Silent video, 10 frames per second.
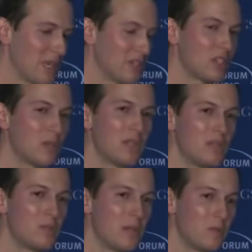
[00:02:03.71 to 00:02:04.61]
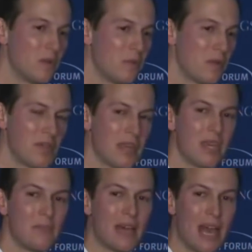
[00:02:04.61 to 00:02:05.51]
So when we were
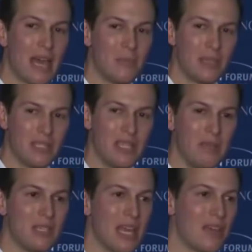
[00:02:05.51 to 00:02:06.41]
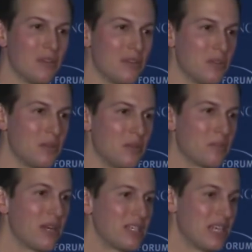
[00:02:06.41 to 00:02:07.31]
thinking about how to put a team together, the
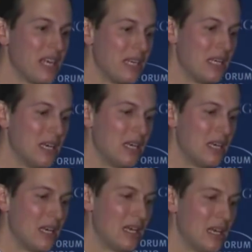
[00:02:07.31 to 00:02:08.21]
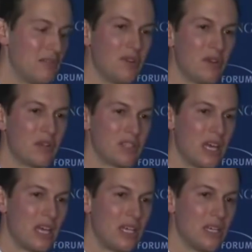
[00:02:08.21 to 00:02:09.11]
president and I focused
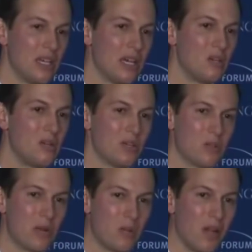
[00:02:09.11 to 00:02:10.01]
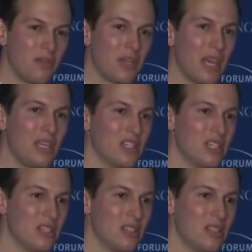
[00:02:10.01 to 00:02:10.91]
on who had the right
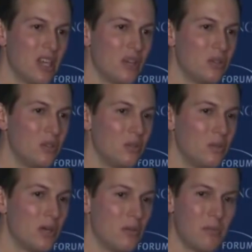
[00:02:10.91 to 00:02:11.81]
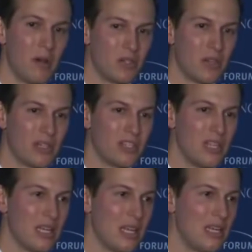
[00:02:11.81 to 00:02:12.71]
qualifications, who we both
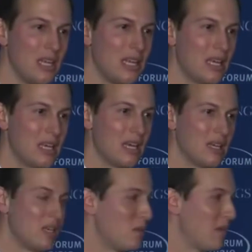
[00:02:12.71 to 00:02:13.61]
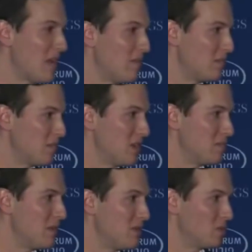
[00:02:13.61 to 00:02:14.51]
trusted, and we have David
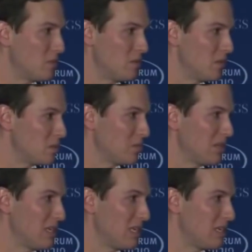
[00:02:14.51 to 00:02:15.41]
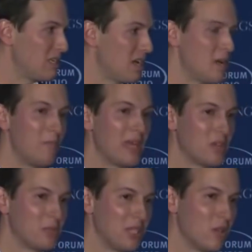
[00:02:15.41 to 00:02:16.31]
Friedman, who's one of the most brilliant
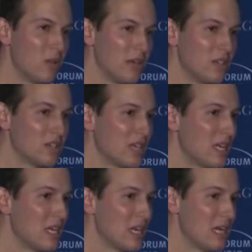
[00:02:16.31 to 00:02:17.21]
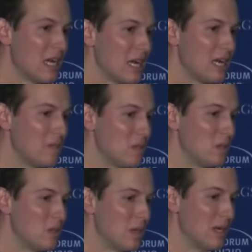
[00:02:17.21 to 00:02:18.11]
bankruptcy lawyers,
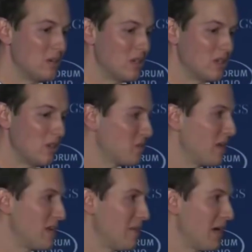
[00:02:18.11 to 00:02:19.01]
who is a close friend of mine.